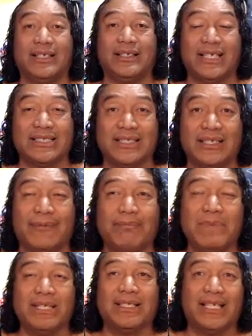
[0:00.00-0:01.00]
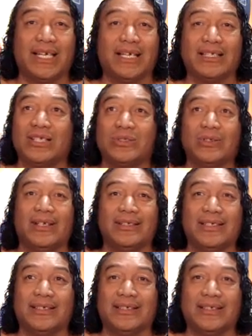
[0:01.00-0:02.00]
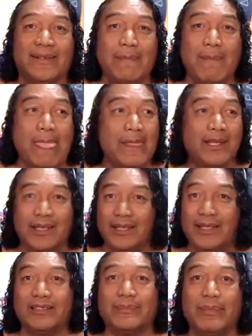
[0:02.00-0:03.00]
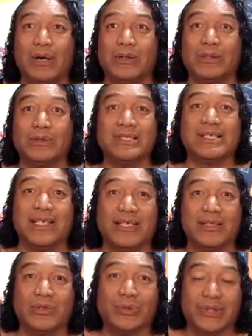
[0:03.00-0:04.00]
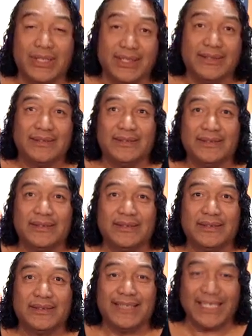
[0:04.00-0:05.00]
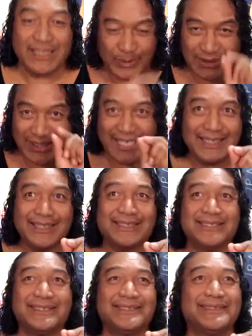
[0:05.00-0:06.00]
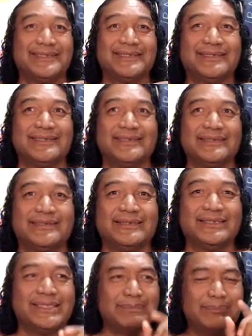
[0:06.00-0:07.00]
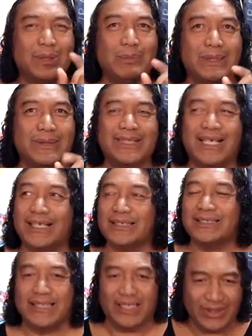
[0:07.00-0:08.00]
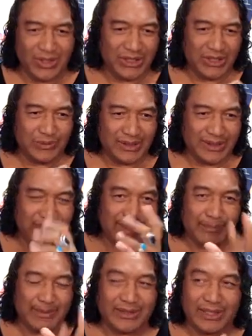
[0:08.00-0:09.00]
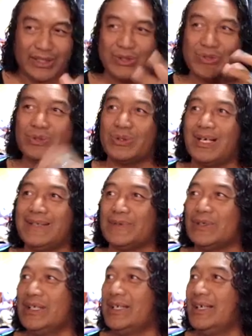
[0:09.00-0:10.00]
that's enough meditating. That's all I need. Tomorrow is here already. That's what that is. It's a moment of darkness. How long you want to have to close your eyes for?